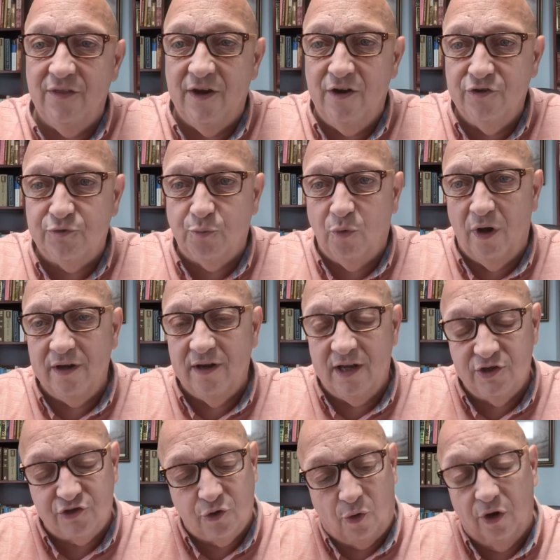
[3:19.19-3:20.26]
here's what
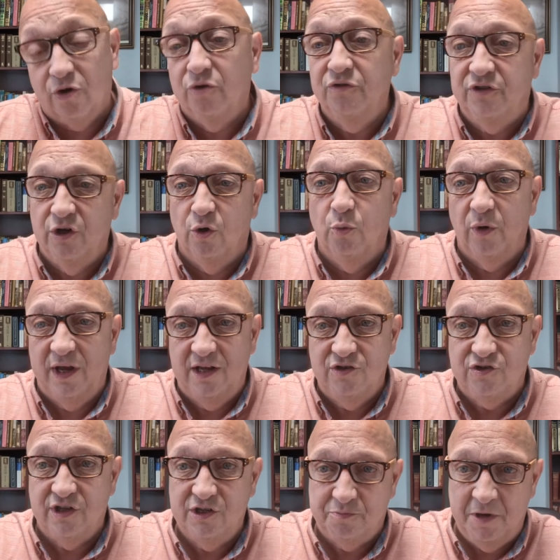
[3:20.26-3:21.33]
historical
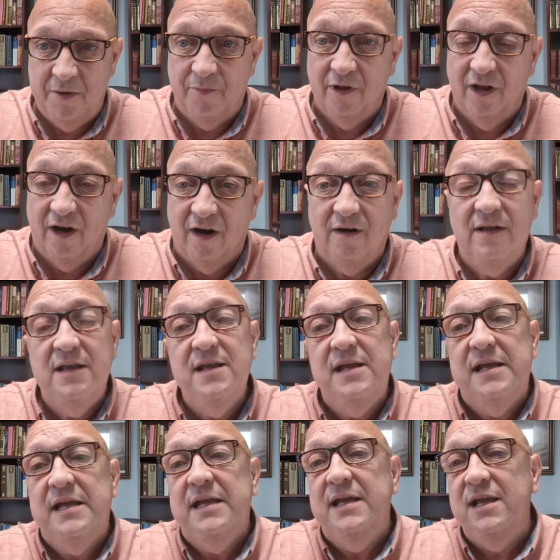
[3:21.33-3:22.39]
dillweeds these people are.
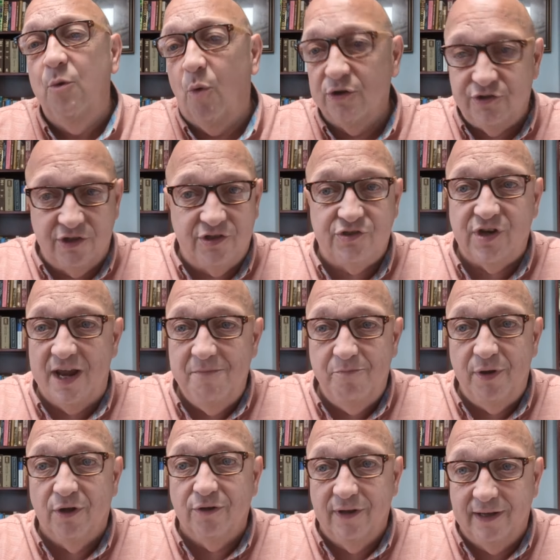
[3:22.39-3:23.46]
It wasn't the same
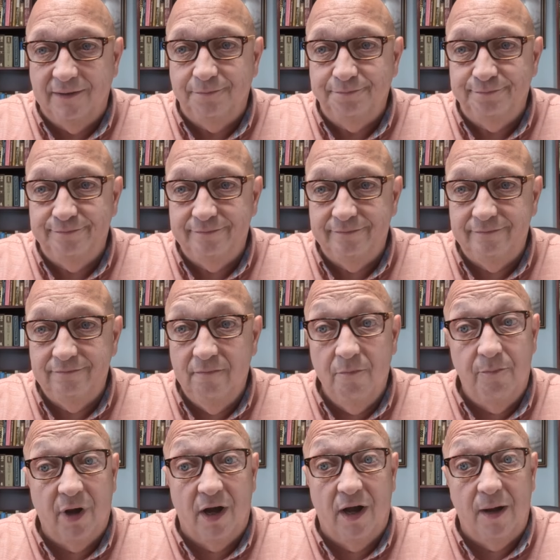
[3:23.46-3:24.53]
building.
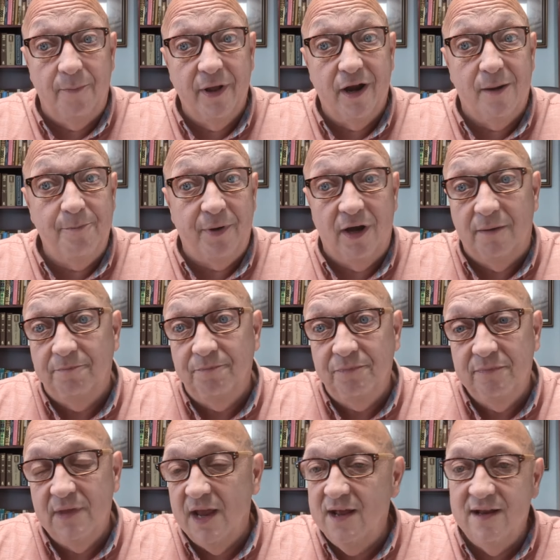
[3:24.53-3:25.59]
Bum, ba-dum, bum.
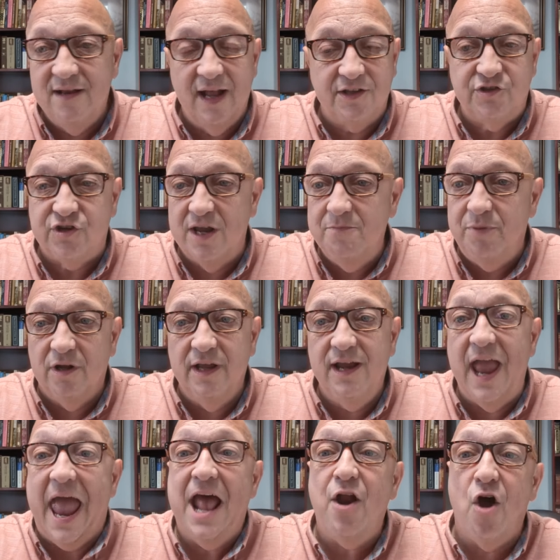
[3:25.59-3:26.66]
Not the same
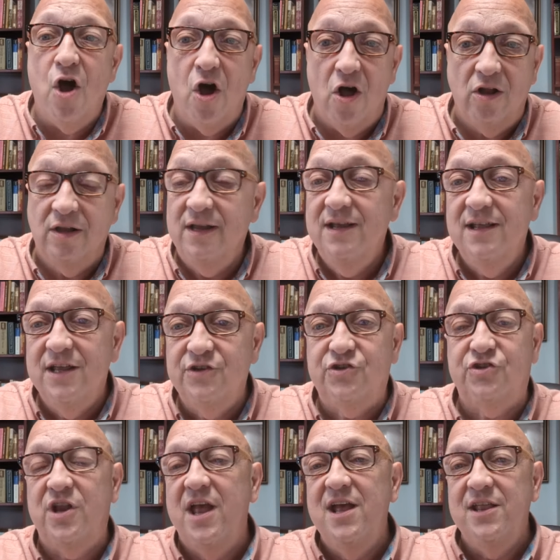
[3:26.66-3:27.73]
building at all. This
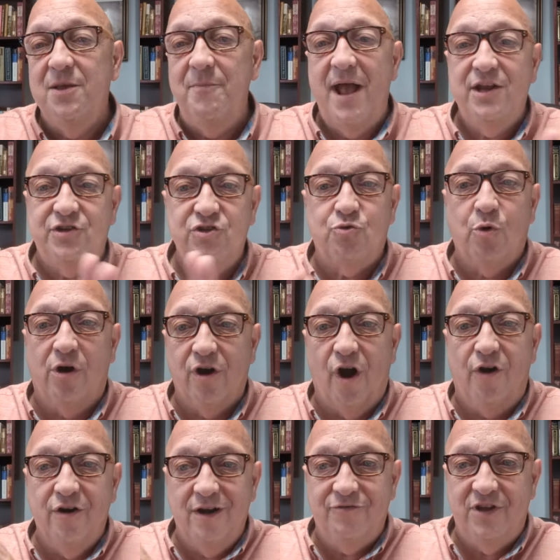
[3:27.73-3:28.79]
is the Madison Square
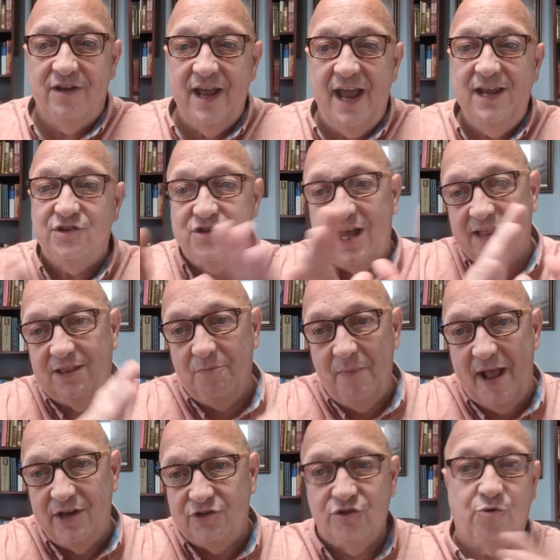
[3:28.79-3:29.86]
Garden of today is not the
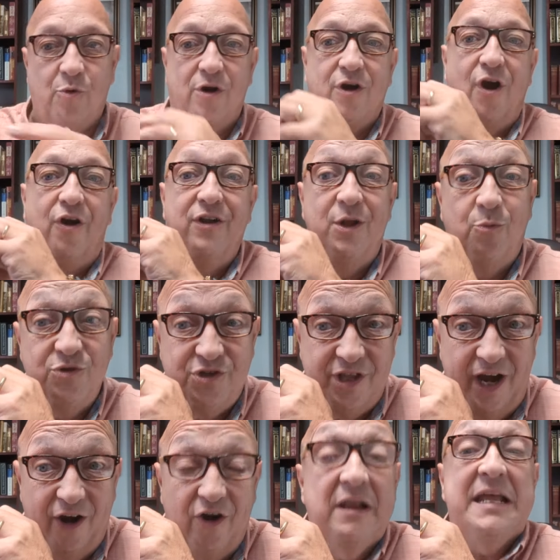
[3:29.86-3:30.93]
Madison Square Garden that was
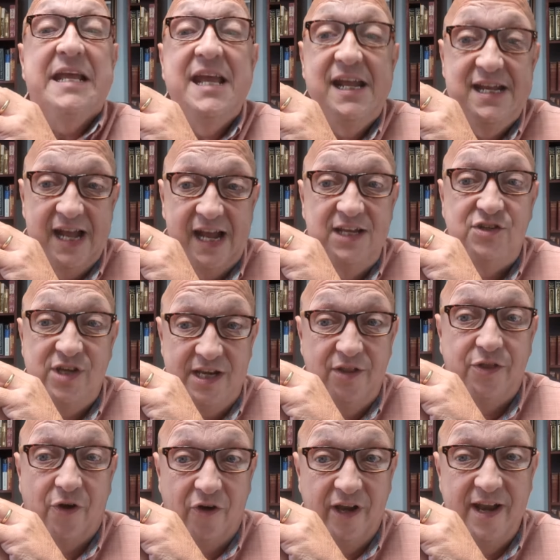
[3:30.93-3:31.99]
there in
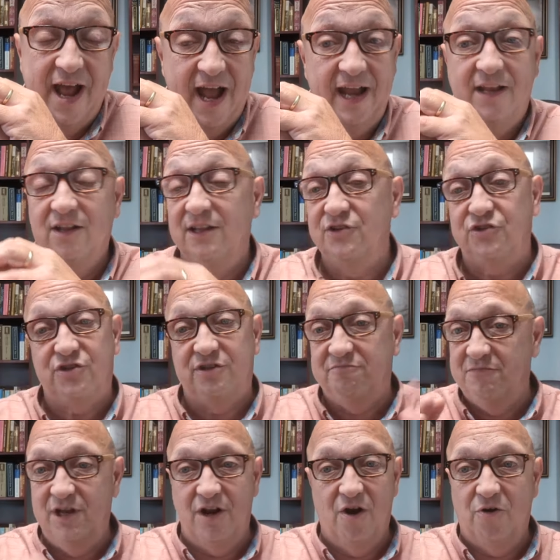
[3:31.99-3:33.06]
1939. Let's,
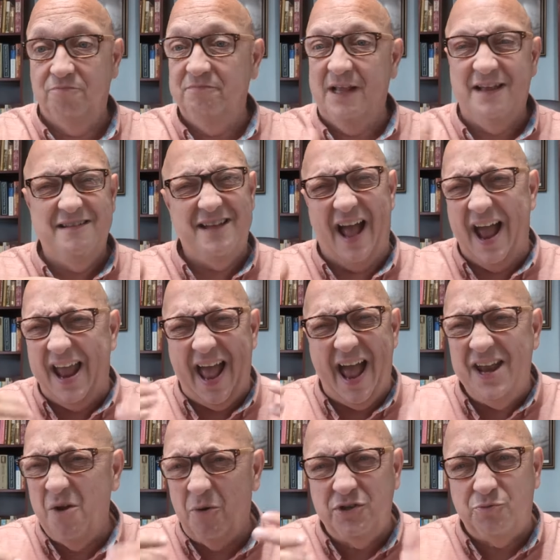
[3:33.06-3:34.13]
you know,
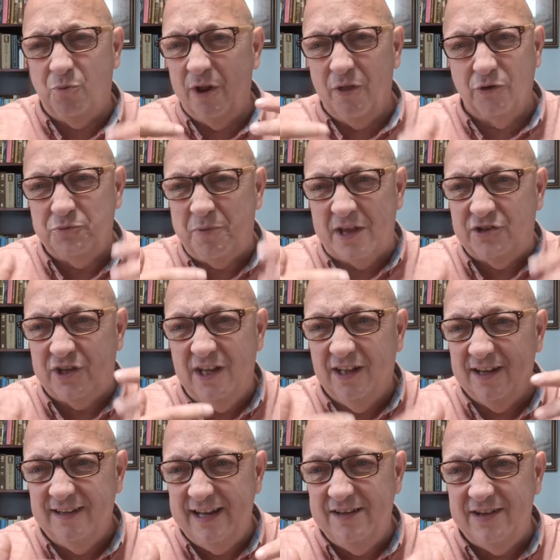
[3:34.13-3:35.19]
I know it's one of those pesky
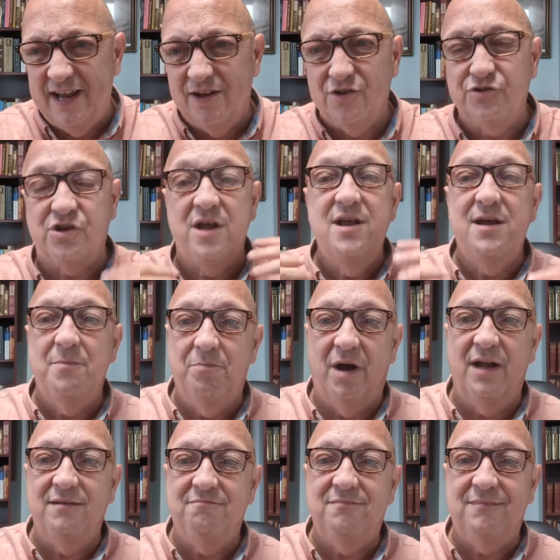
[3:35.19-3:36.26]
little details,
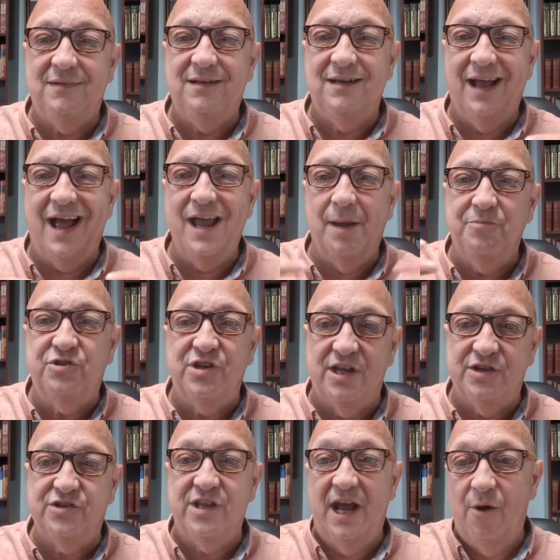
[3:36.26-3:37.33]
but I
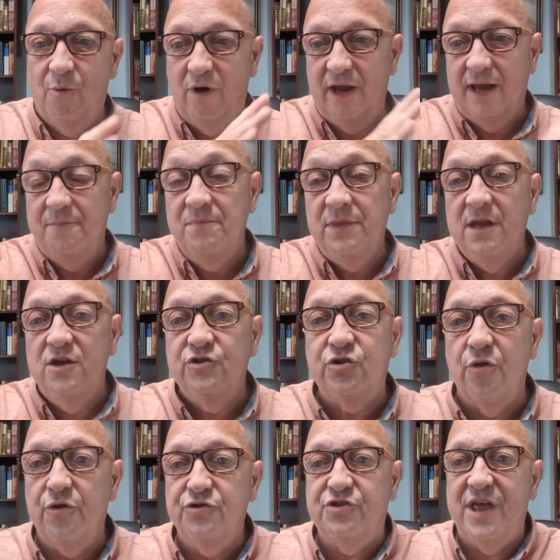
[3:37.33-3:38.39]
obsess that way.
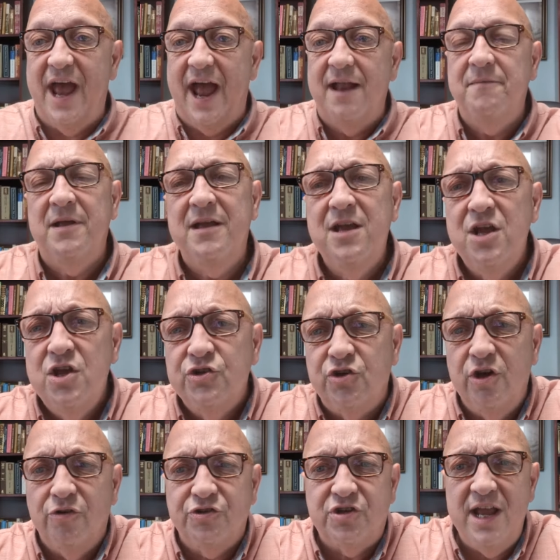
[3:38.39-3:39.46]
So there's that.
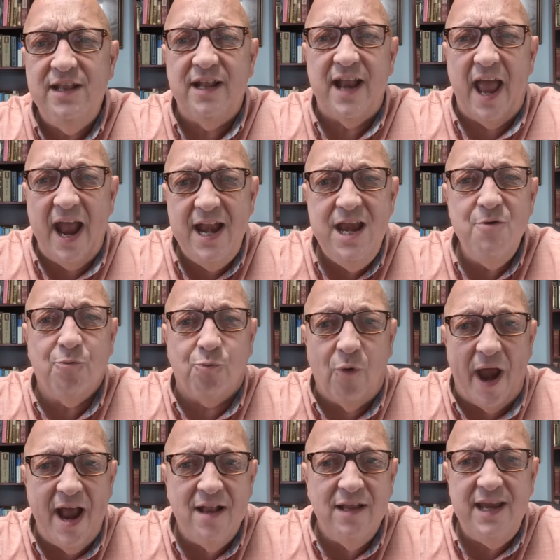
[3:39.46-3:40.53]
So you're saying that any
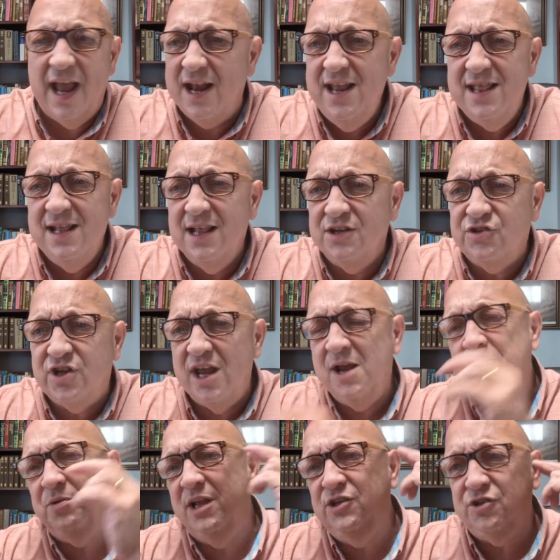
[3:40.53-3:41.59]
rally, anything that's
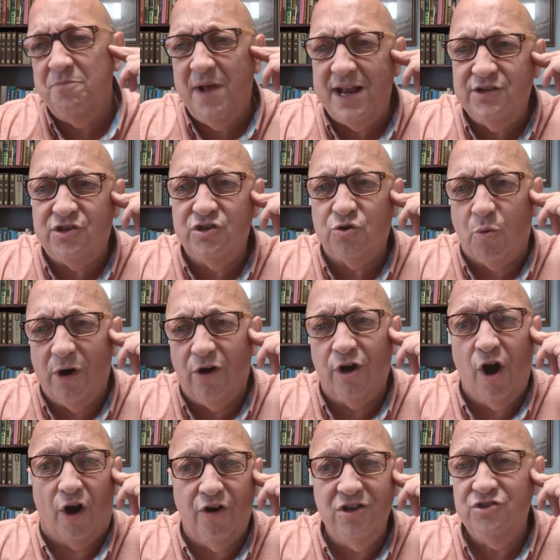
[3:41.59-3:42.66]
taken place in Madison Square
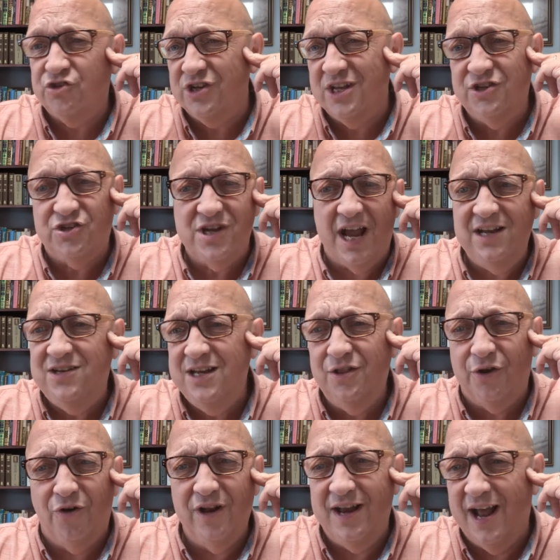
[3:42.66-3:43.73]
Garden since
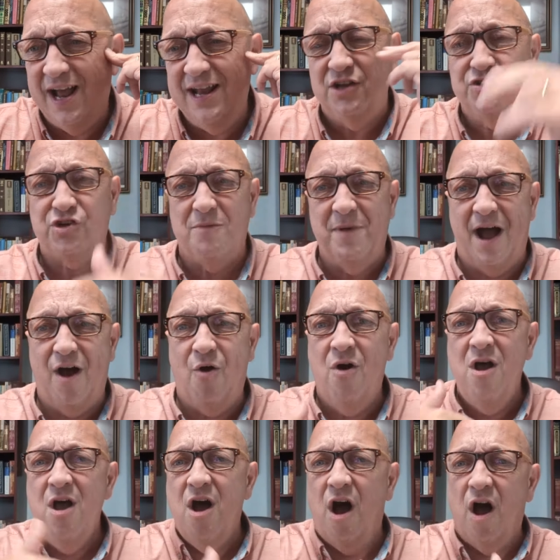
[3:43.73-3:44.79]
1939 is
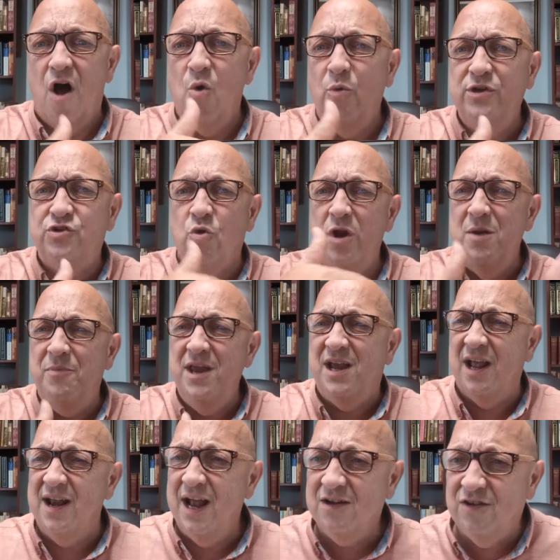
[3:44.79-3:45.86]
somehow always going to be
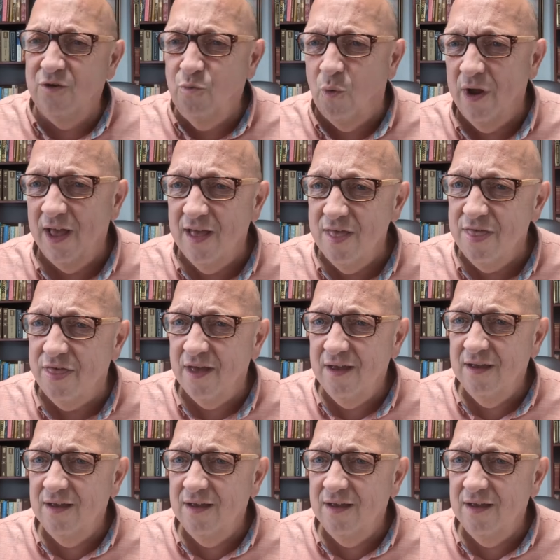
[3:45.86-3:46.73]
connected with